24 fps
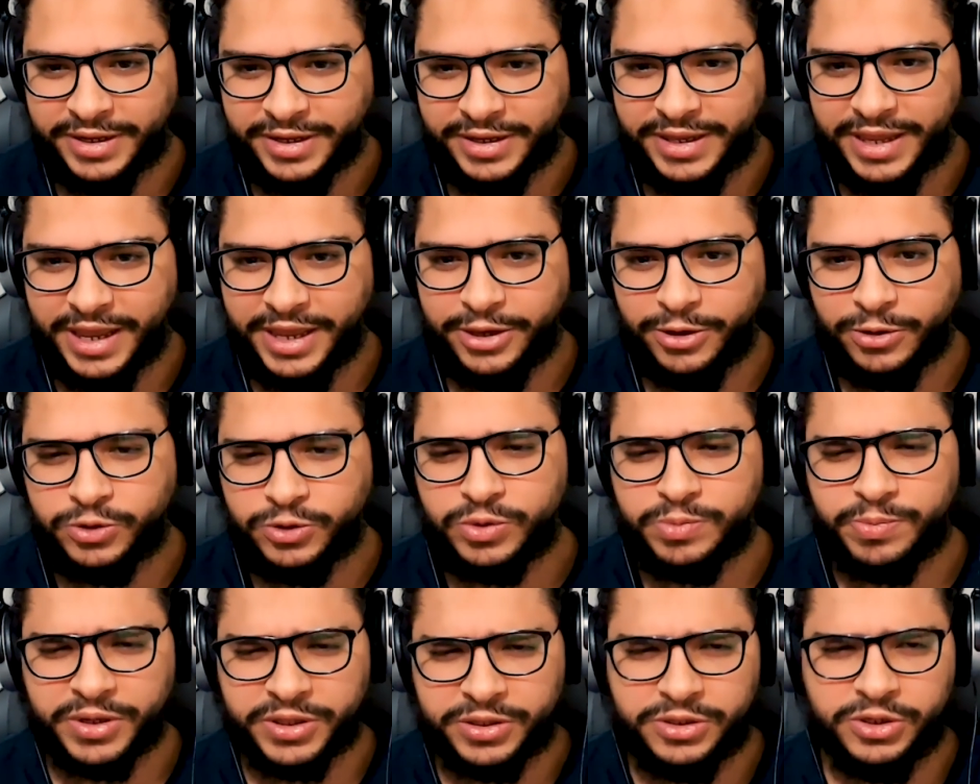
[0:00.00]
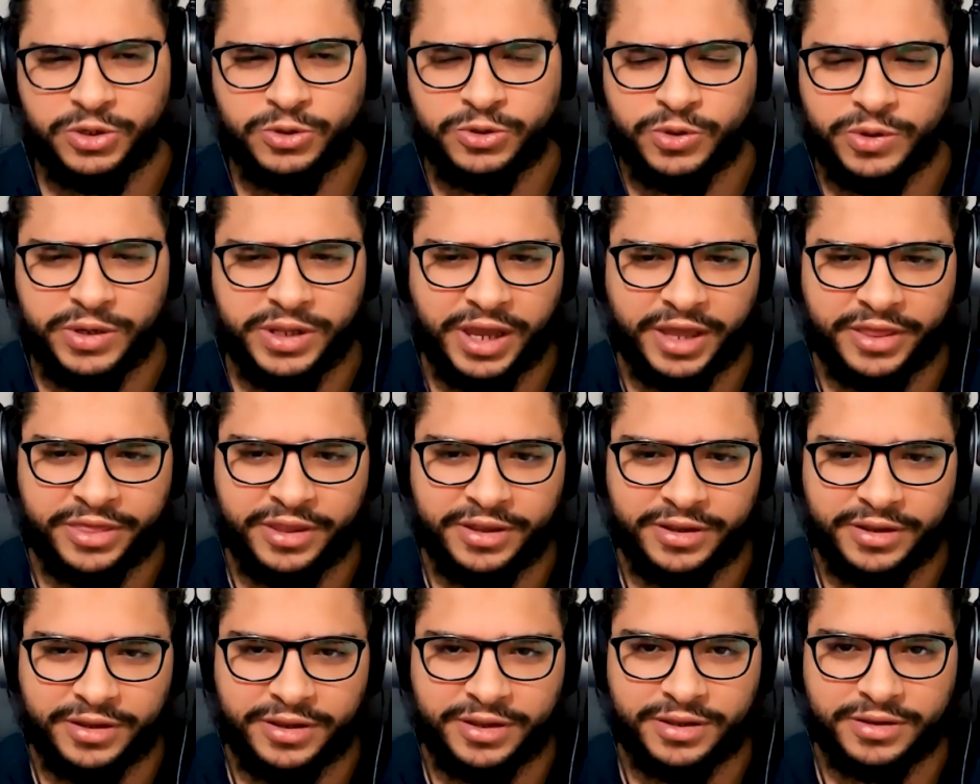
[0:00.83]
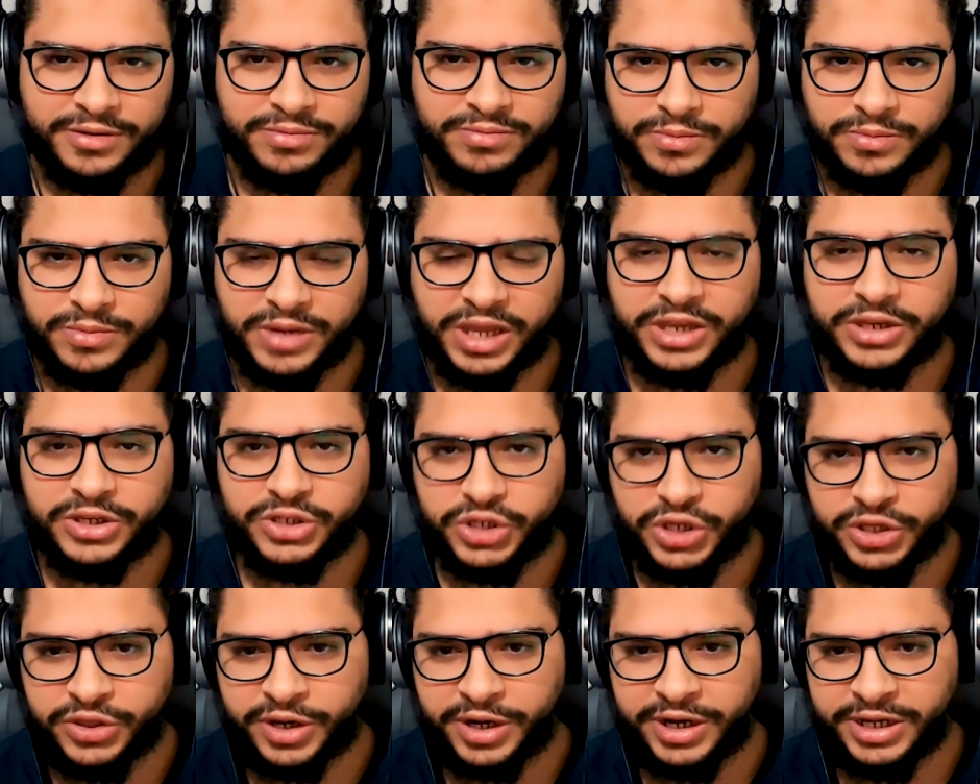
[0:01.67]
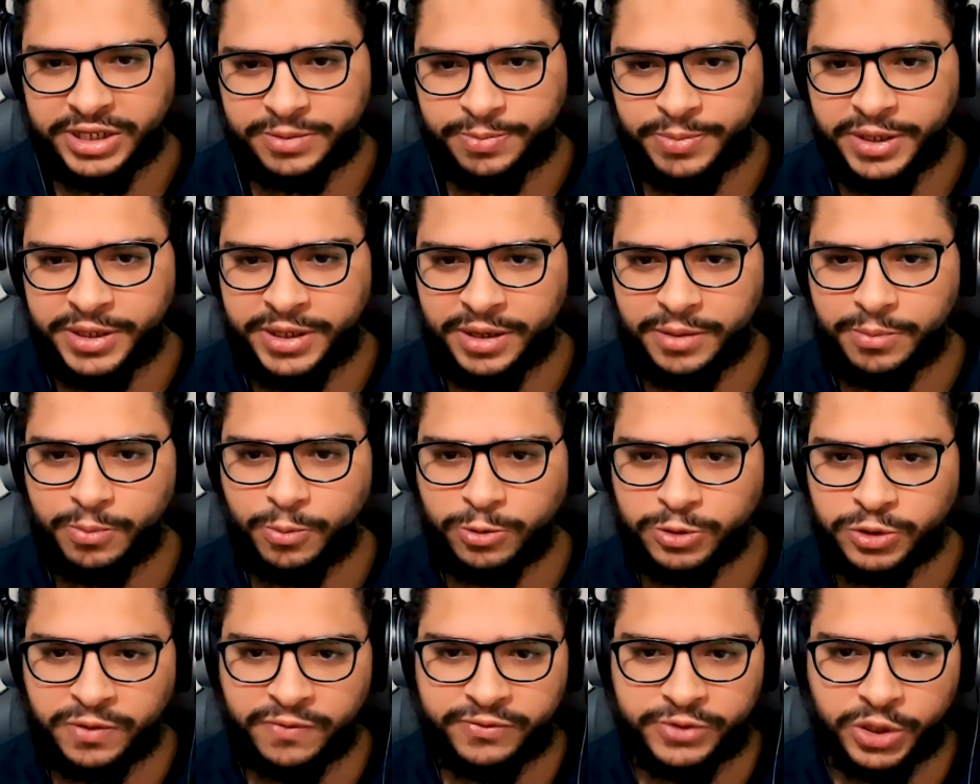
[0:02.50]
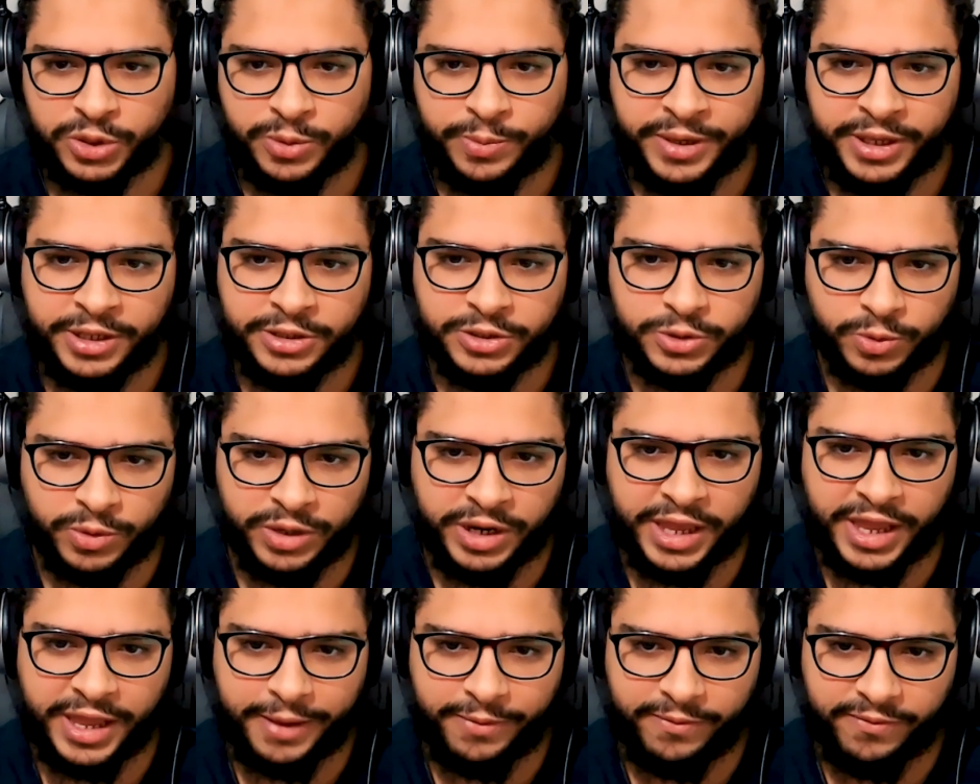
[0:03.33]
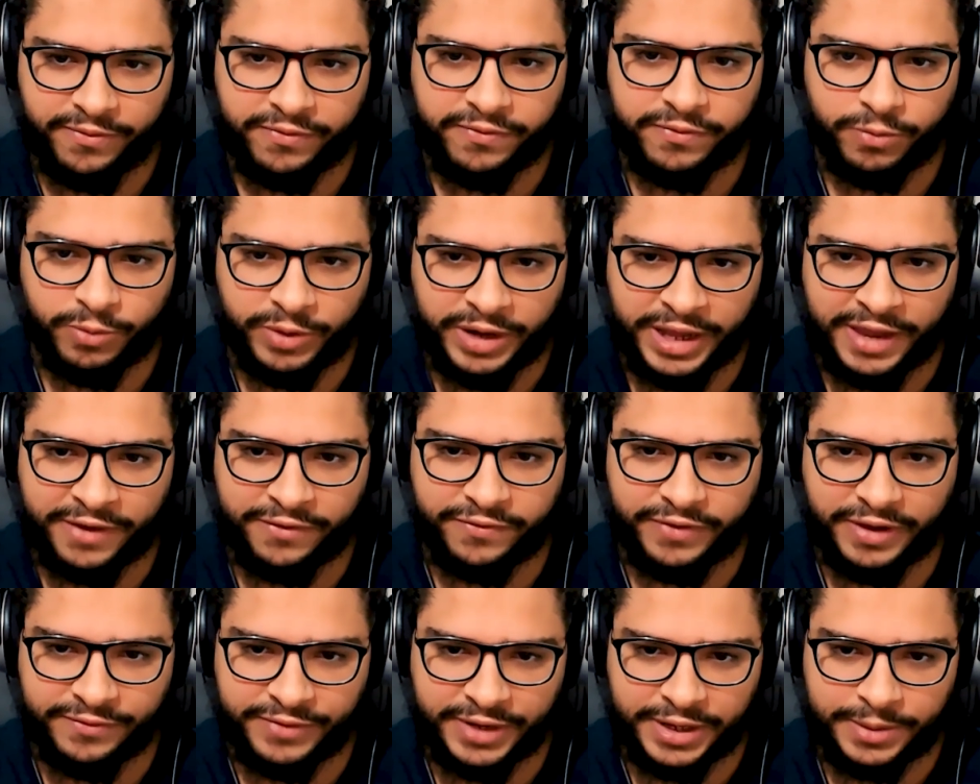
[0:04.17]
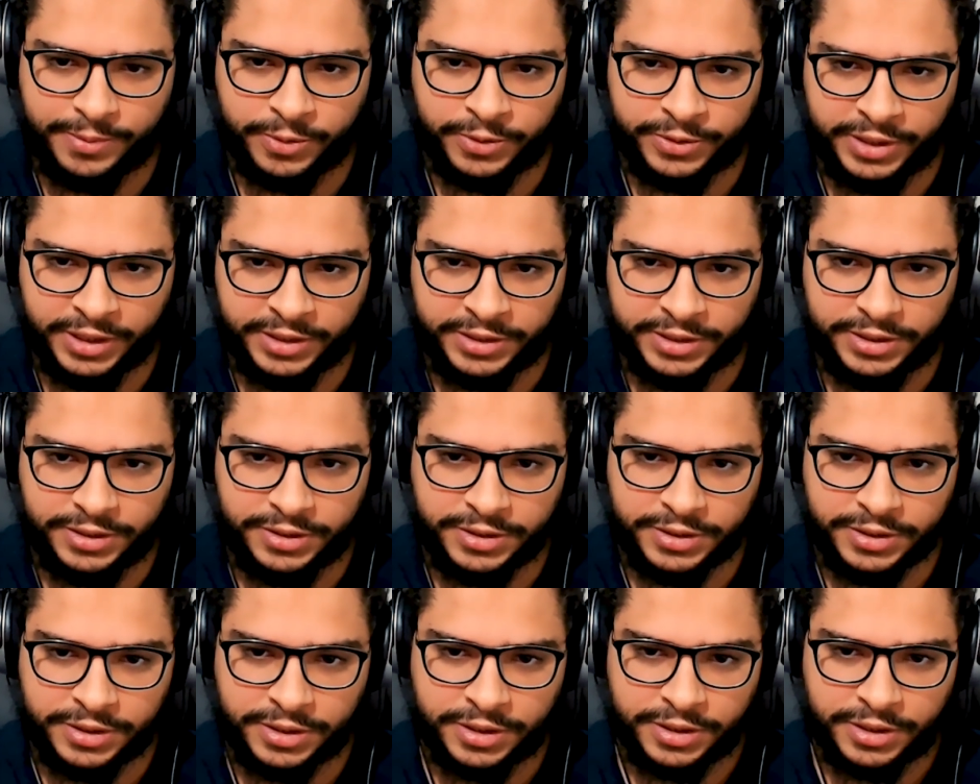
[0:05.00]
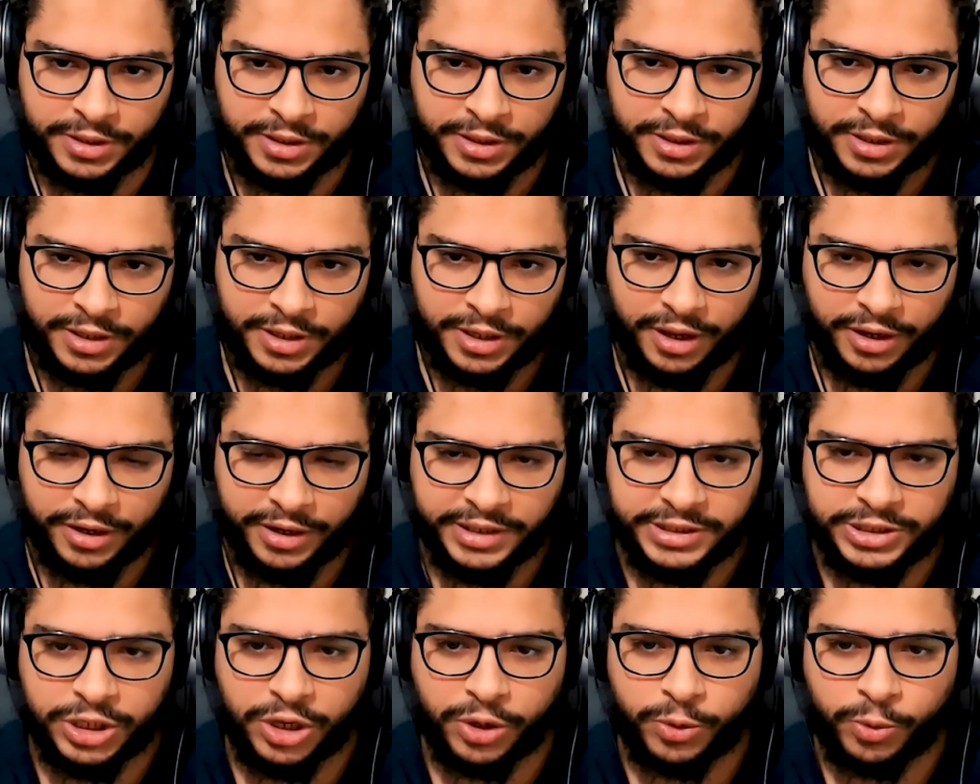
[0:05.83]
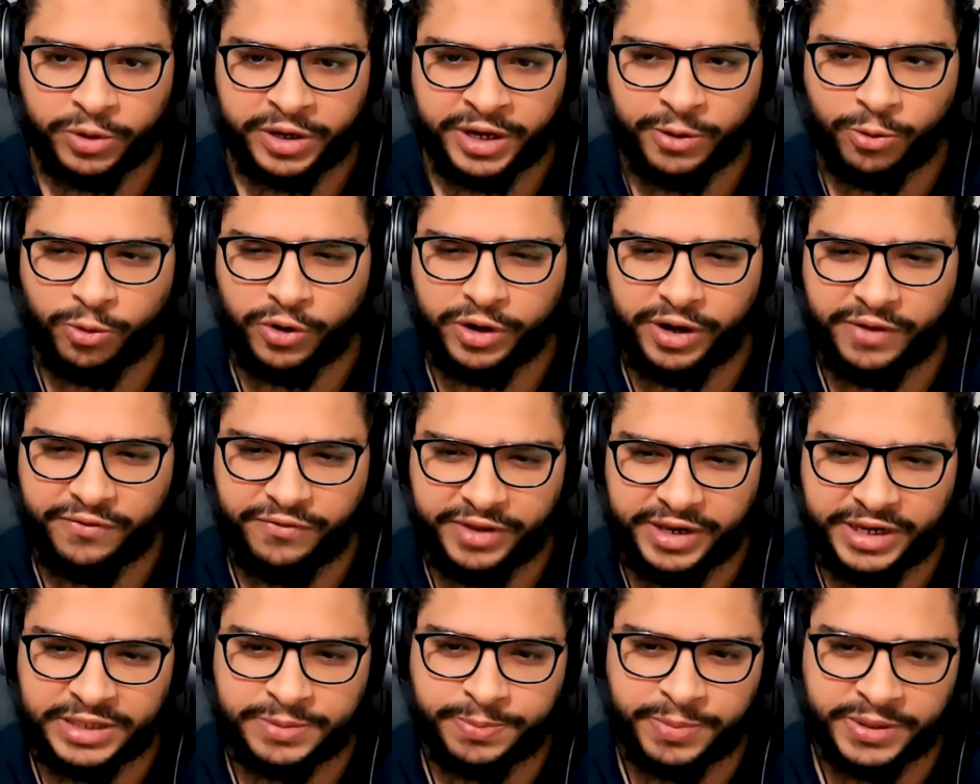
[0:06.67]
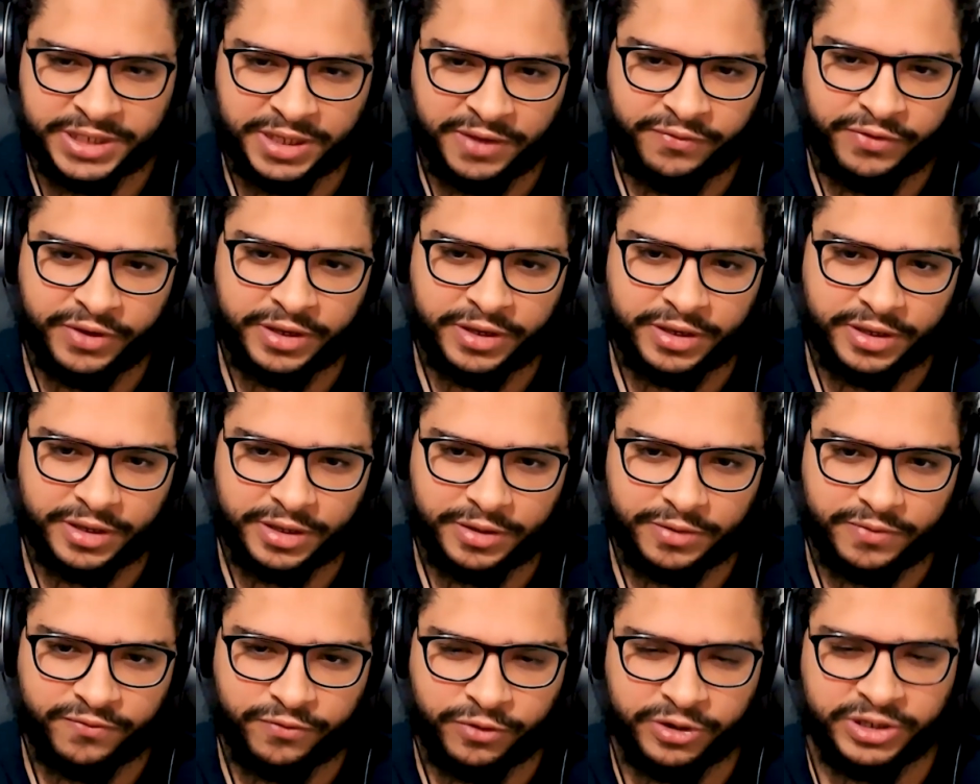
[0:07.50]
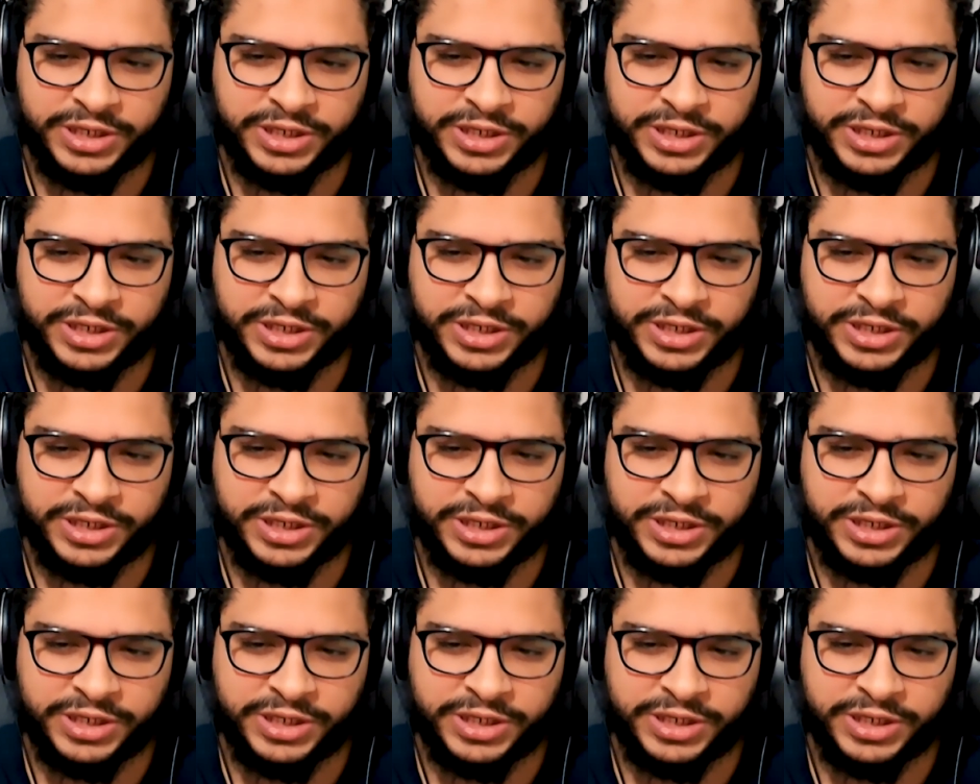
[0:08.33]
yeah, usually I think, like generally speaking, most of the domains will have available data, unless you are working on a very specific. For